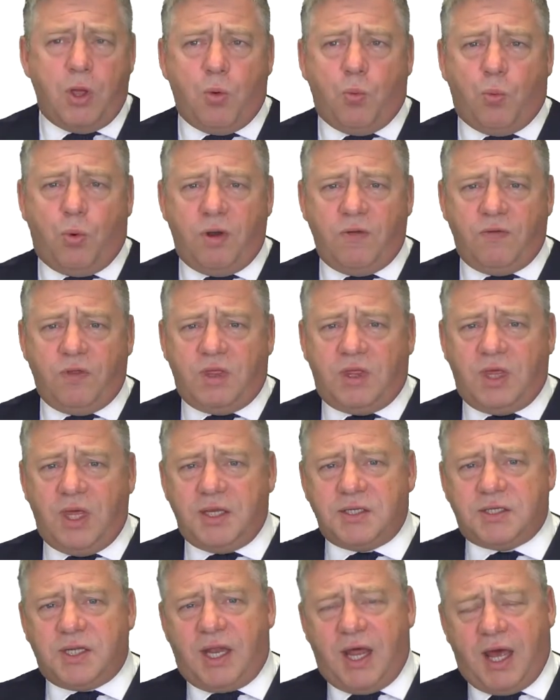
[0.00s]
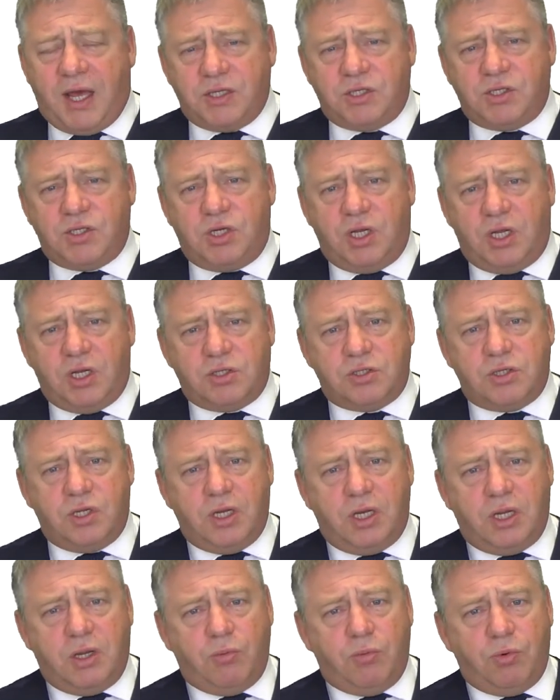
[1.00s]
One of the things that has changed,
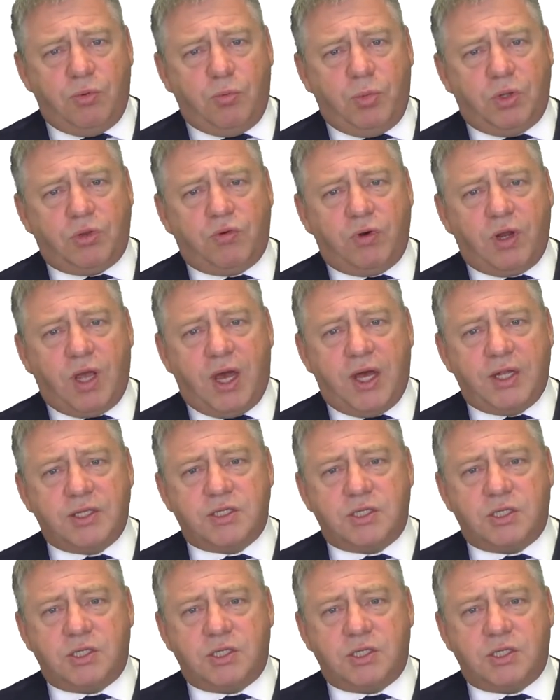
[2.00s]
certainly with regards